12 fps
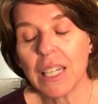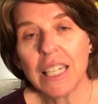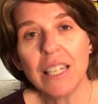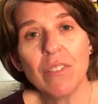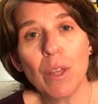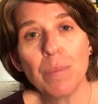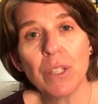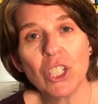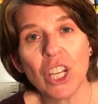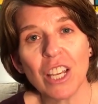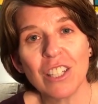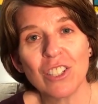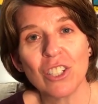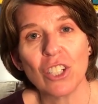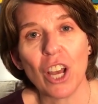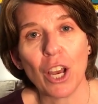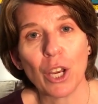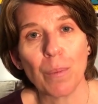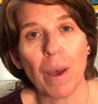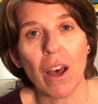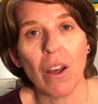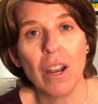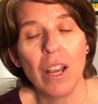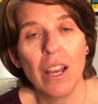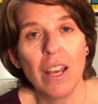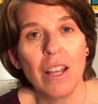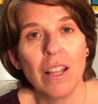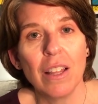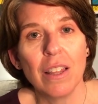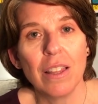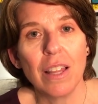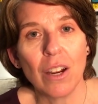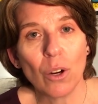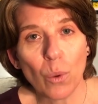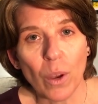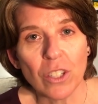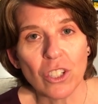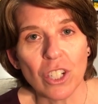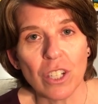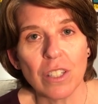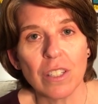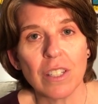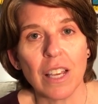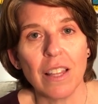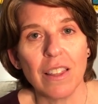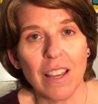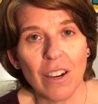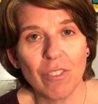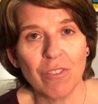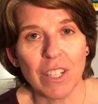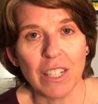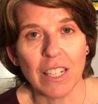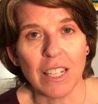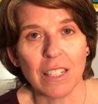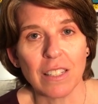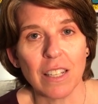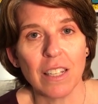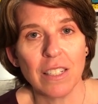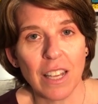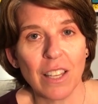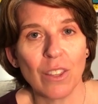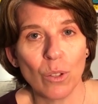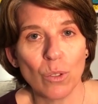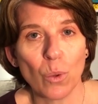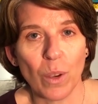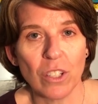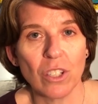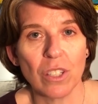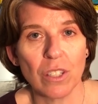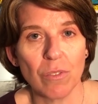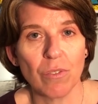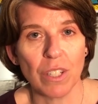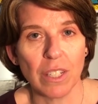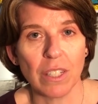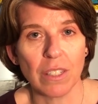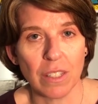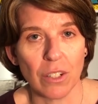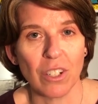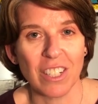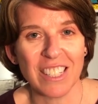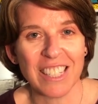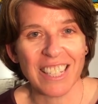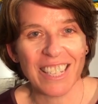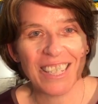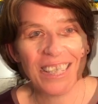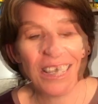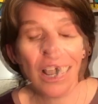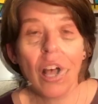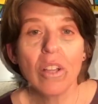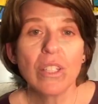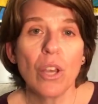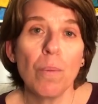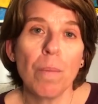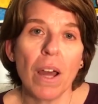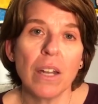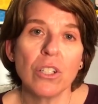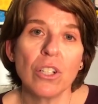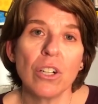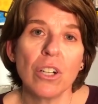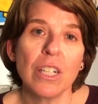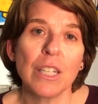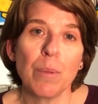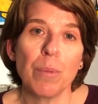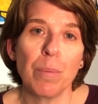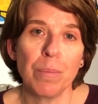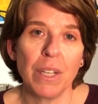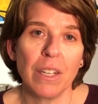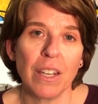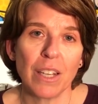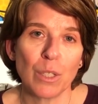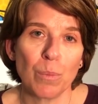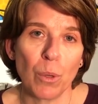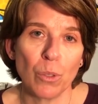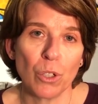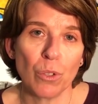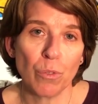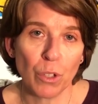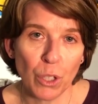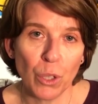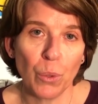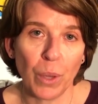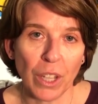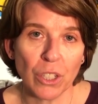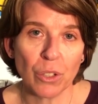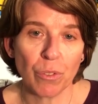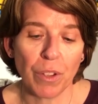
Give them the chance to talk about their questions and their feelings and take those questions and feelings seriously. Also, monitor and limit media exposure for you and your